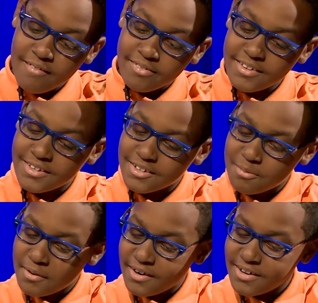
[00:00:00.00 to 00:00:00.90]
This
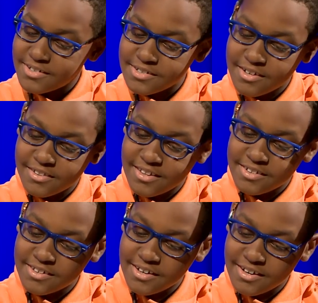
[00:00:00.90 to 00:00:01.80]
experience is
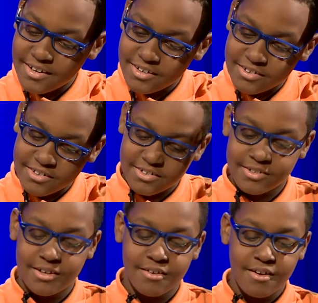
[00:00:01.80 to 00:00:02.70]
authentic and
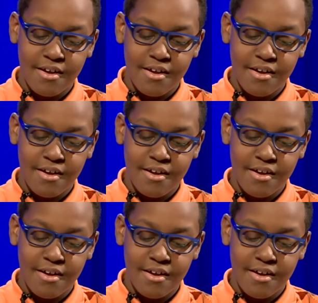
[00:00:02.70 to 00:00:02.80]
interesting.